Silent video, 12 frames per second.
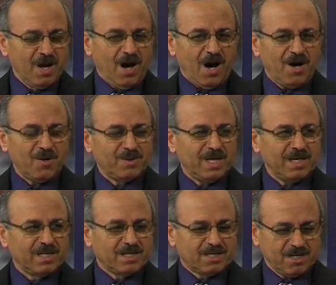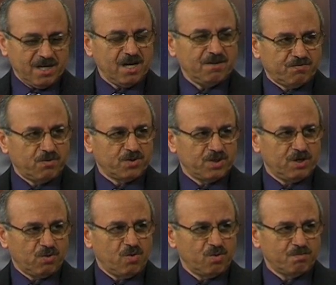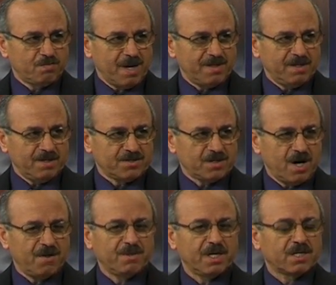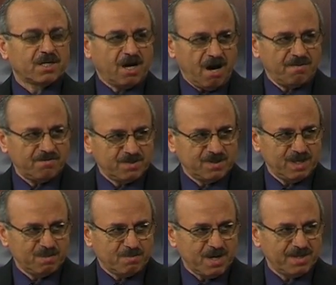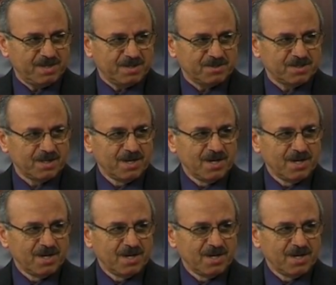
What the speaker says: how they care for their own bodies, how they cover their bodies.